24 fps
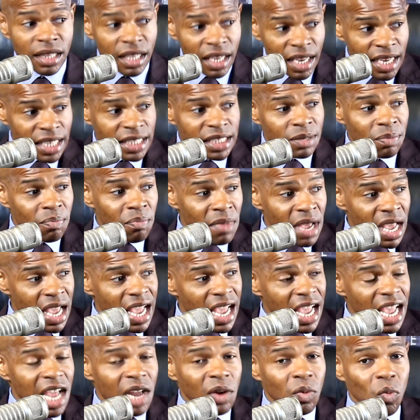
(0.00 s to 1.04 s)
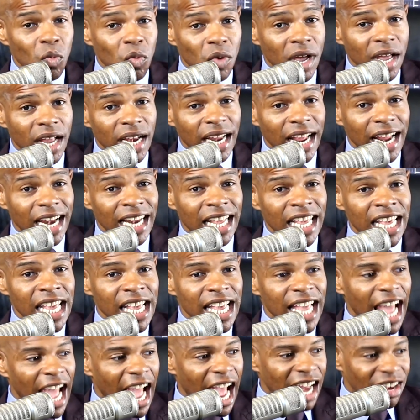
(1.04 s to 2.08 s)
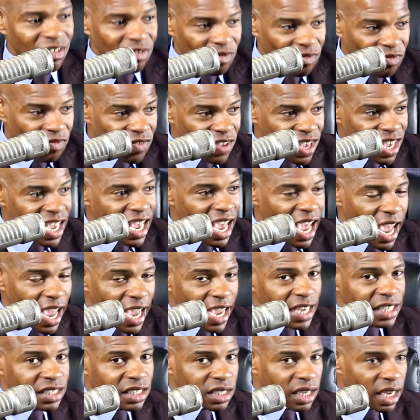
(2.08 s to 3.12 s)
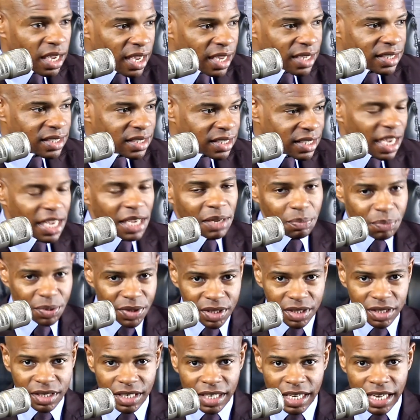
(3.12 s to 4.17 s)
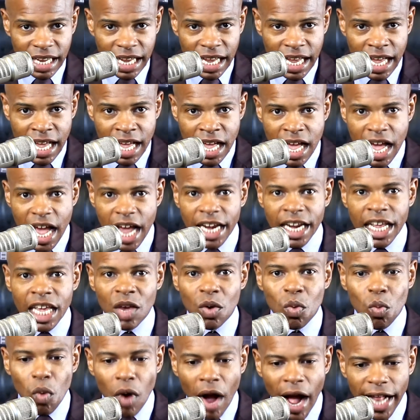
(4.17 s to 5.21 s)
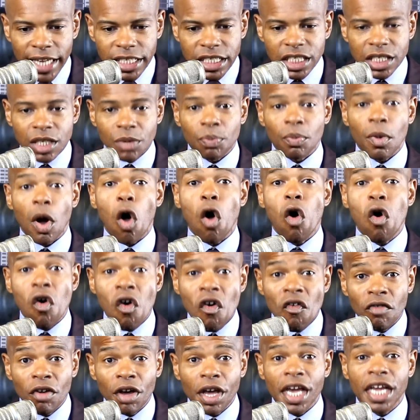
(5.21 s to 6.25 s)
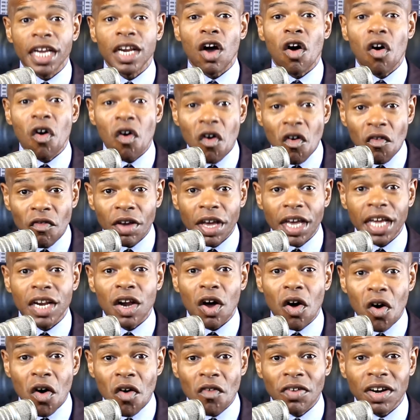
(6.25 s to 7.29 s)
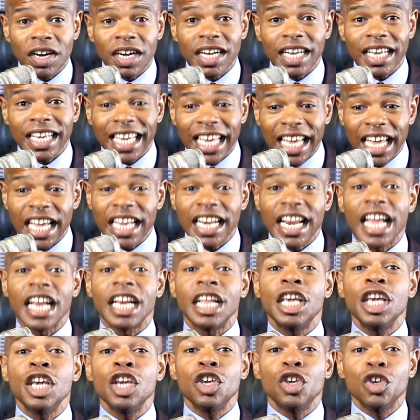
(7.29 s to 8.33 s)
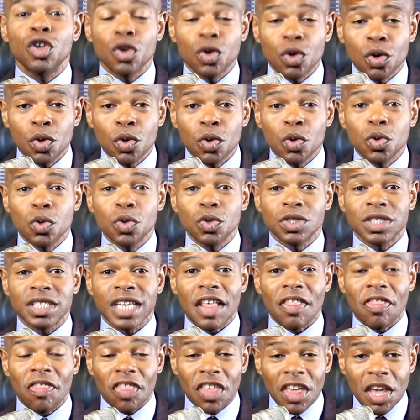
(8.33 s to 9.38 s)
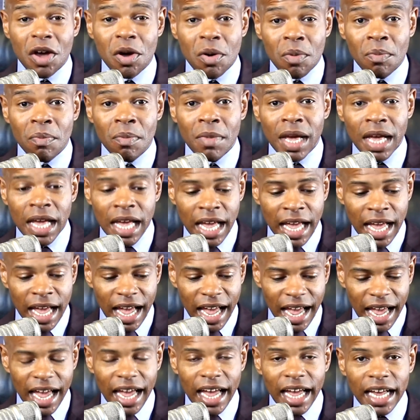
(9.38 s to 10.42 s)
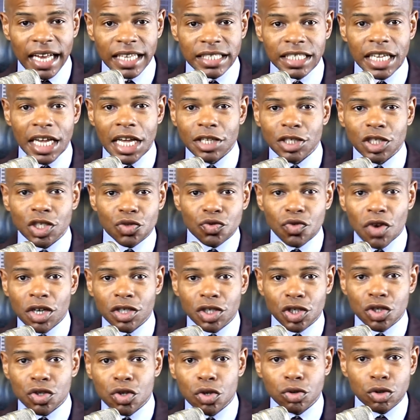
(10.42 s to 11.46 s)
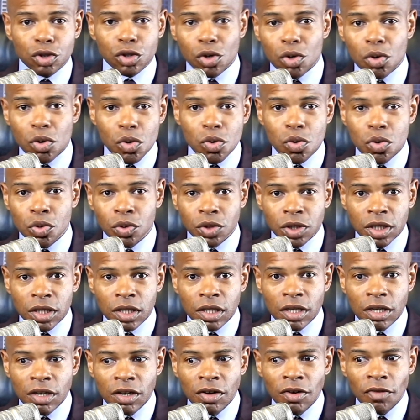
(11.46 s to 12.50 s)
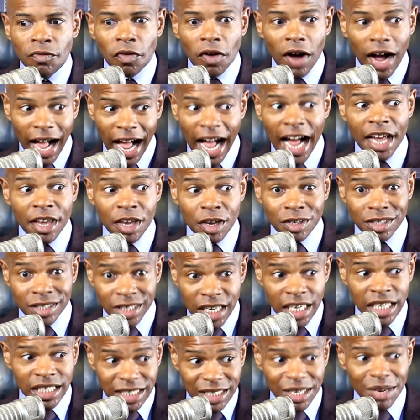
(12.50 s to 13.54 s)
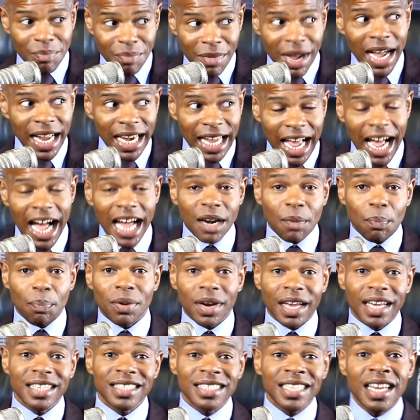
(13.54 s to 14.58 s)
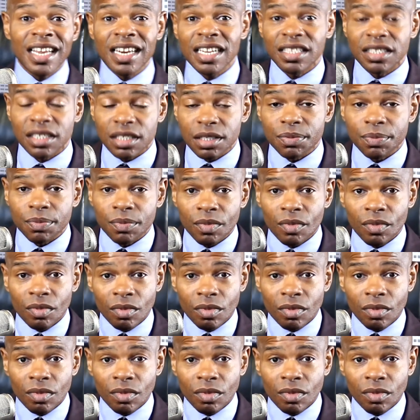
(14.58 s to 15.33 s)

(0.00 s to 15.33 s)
This man went and he got VHS tapes and he watched them over and over and over again and he used them as instructional tools for how you teach somebody how to play tennis.